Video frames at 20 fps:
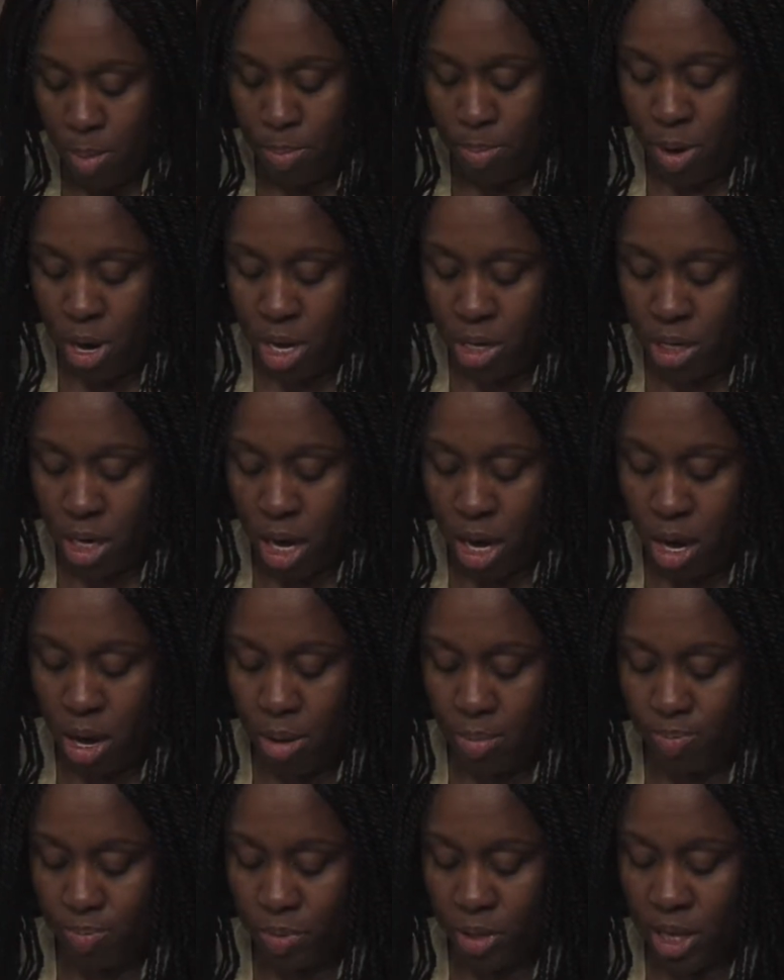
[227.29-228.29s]
but
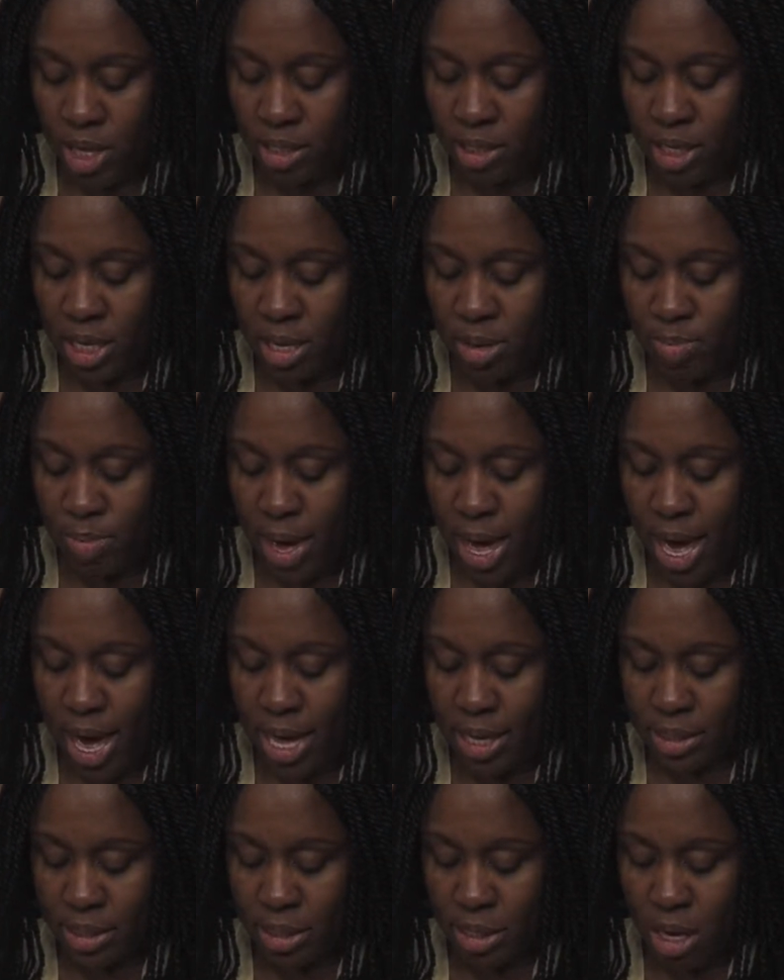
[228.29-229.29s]
um, is
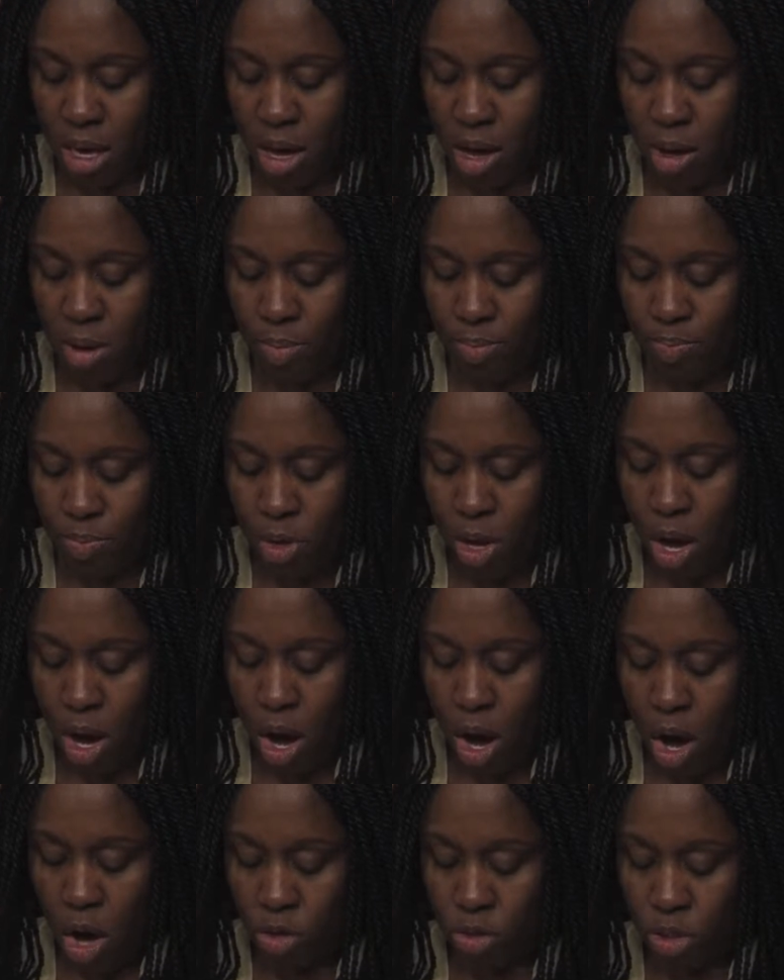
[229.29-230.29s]
ePASS um,
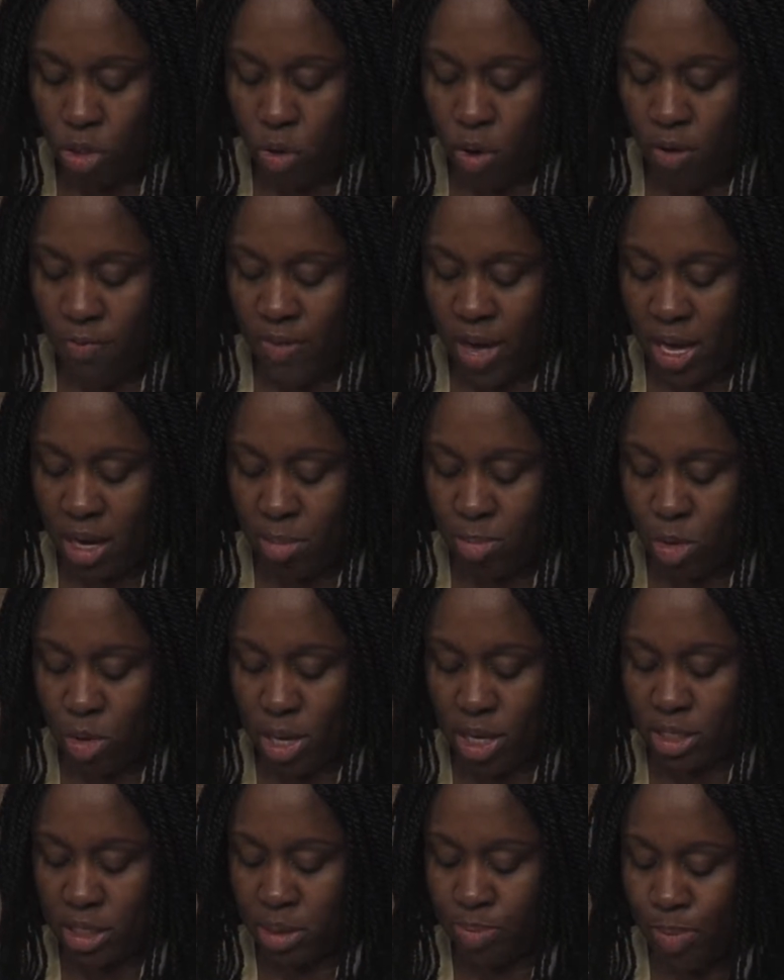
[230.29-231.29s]
also available
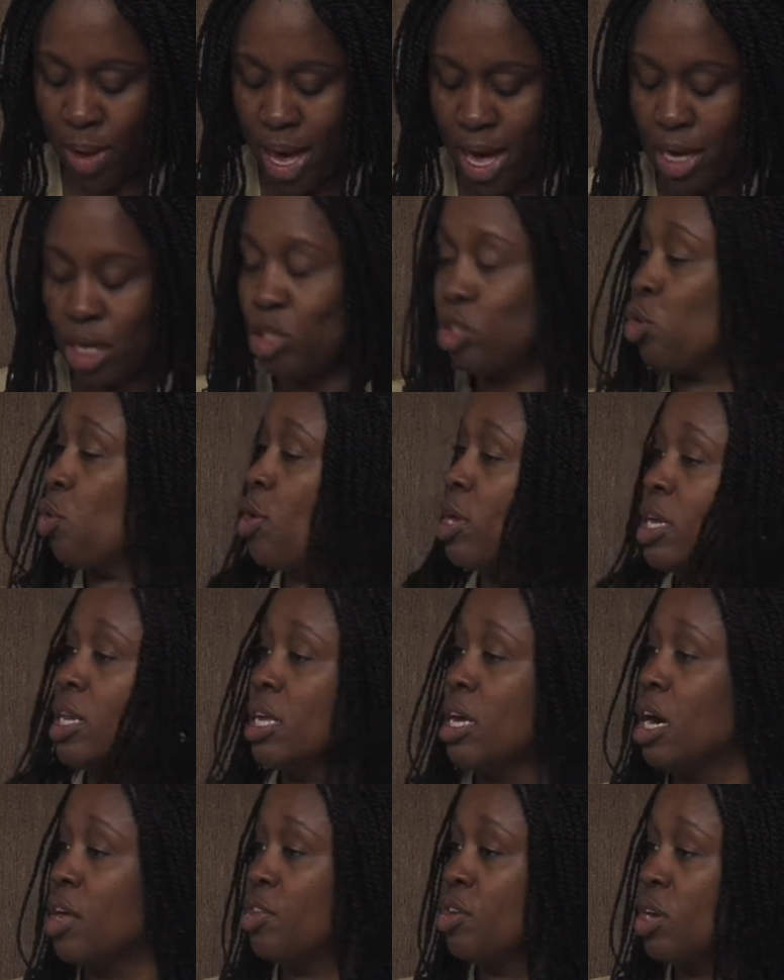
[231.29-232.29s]
in Spanish or
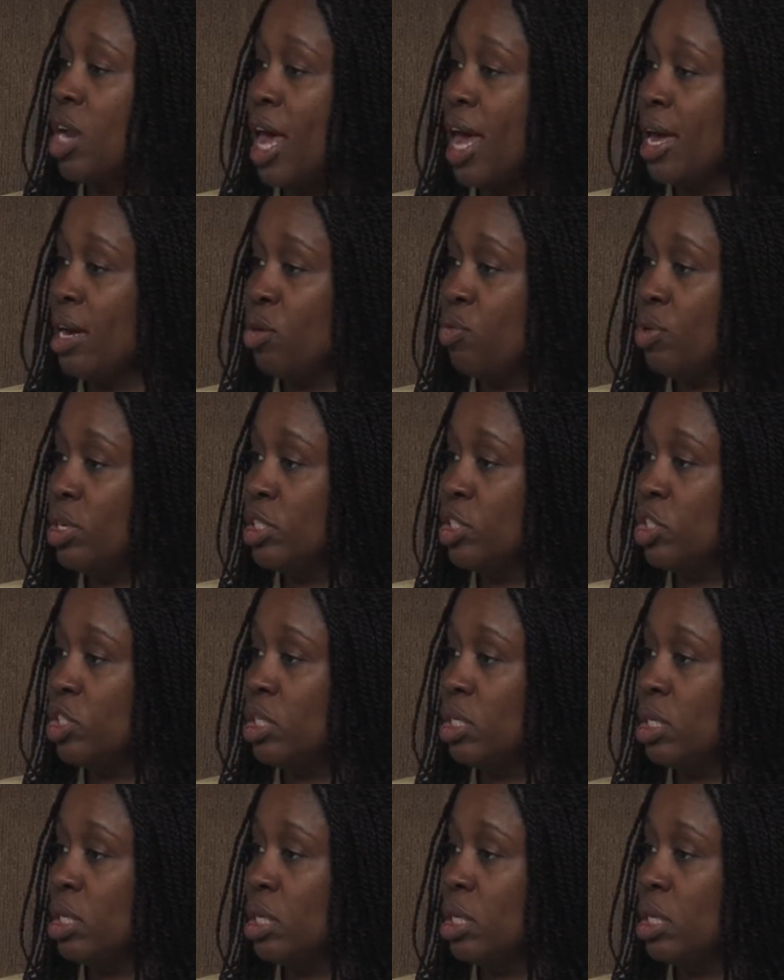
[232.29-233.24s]
any other language?